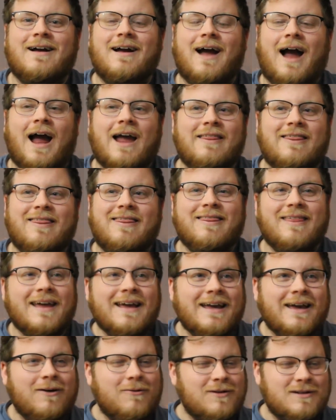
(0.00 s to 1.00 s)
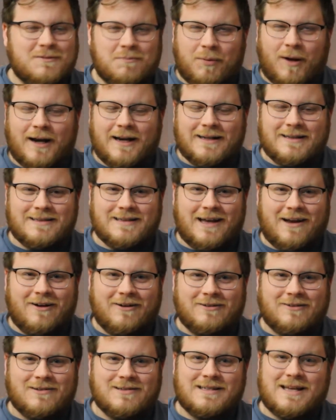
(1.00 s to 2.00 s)
I think it was Brennin's
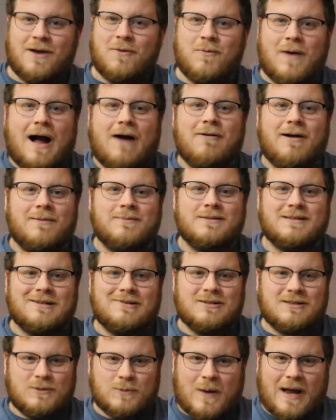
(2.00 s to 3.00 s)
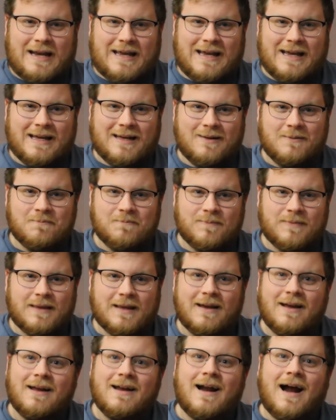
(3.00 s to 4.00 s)
character say, wow, I'm so sweaty,
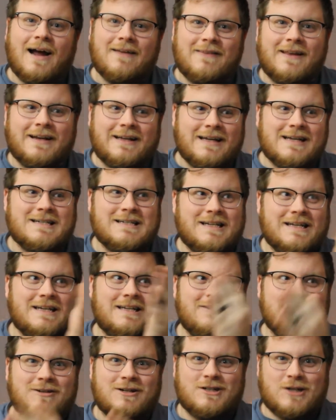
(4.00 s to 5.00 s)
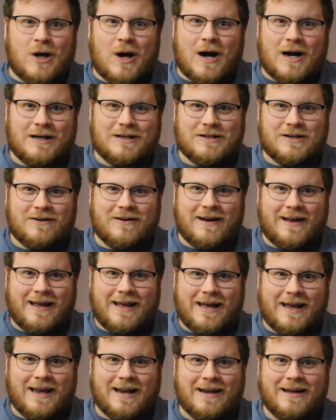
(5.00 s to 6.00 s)
and then continue to talk during
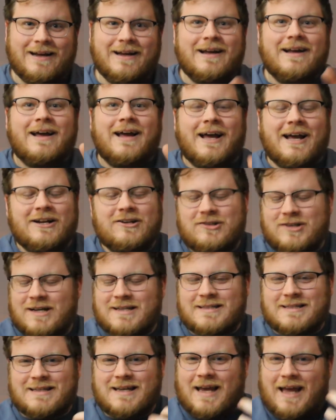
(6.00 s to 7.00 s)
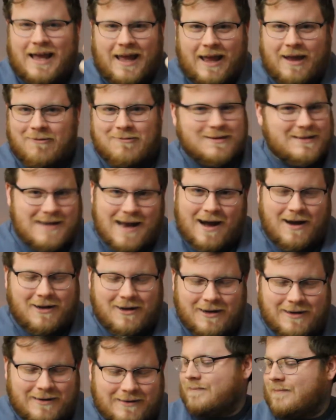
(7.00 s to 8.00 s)
it. It just, it was not
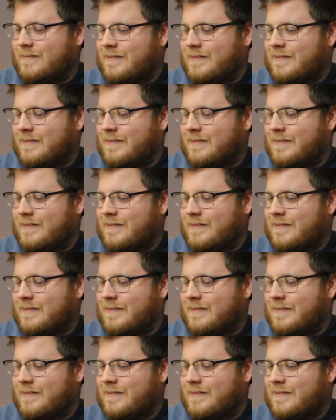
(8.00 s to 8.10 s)
good.